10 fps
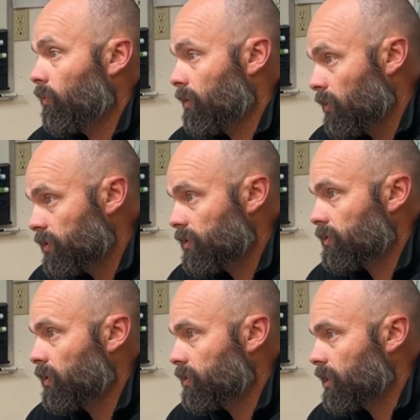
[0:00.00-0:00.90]
Where most of the
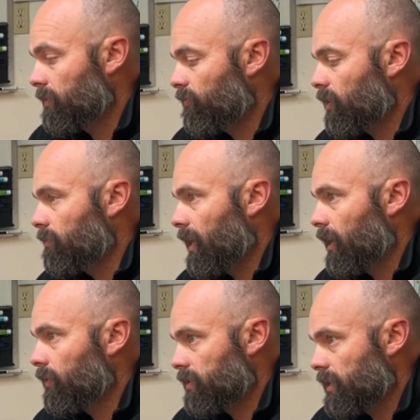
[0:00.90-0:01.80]
smoke's coming from
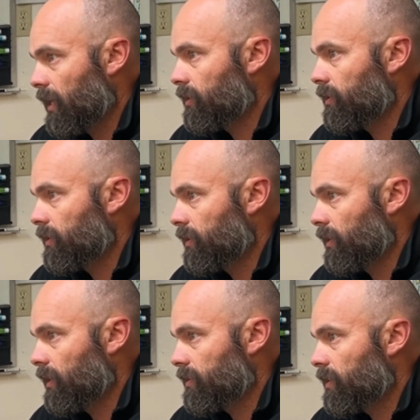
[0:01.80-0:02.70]
now is down on
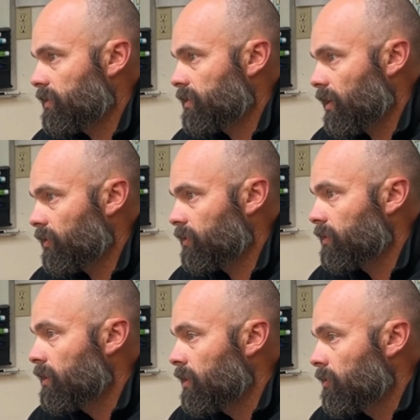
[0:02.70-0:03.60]
the
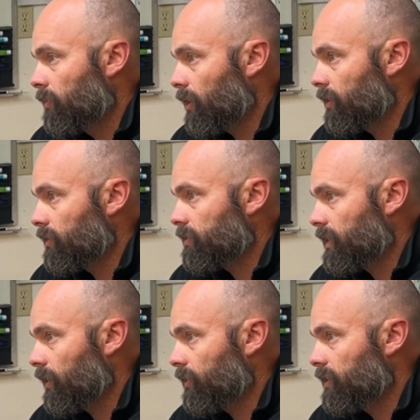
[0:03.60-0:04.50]
southern part of
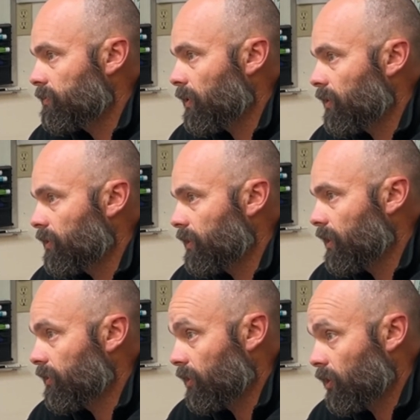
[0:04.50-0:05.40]
southeast part of
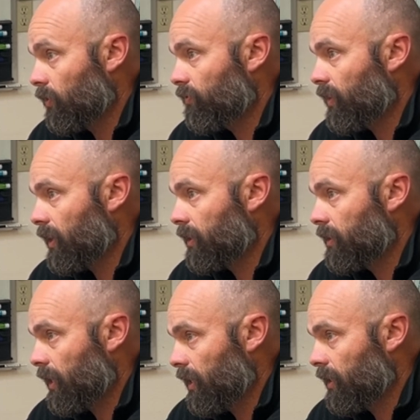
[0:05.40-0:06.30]
the Goat Fire,
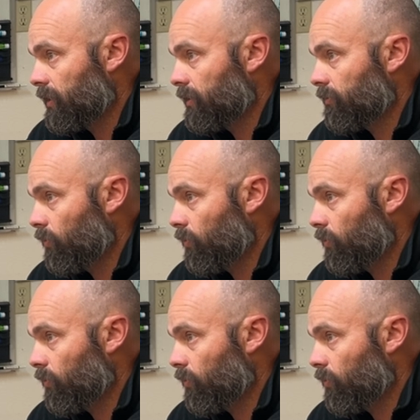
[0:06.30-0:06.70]
and